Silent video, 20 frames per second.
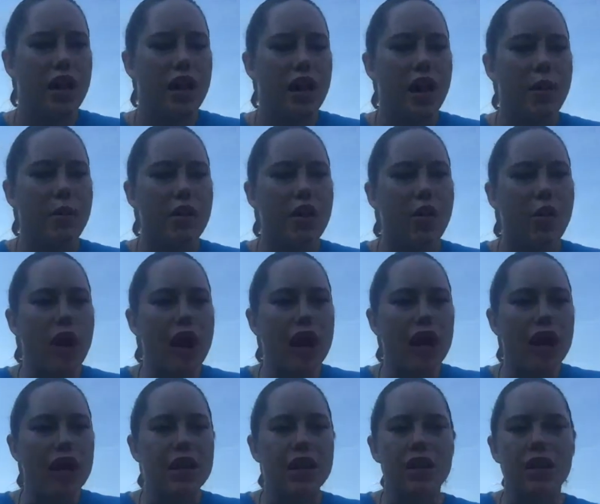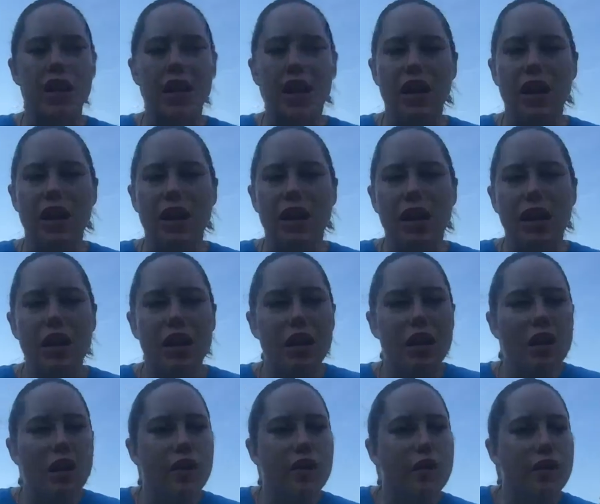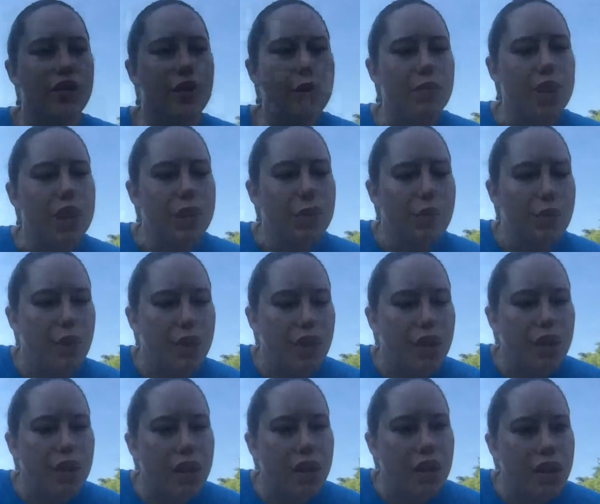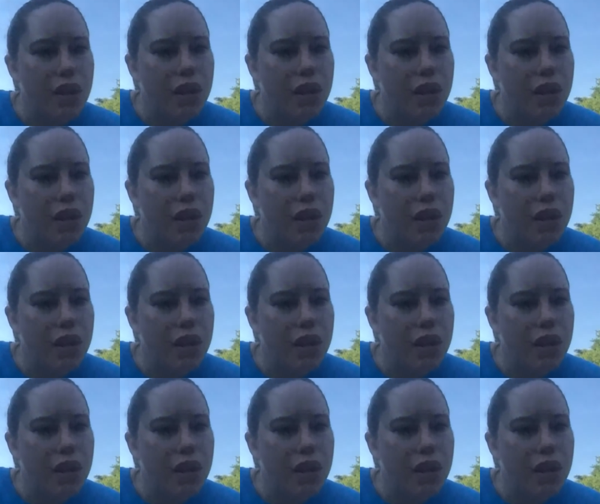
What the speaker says: I'm going to wait until a few people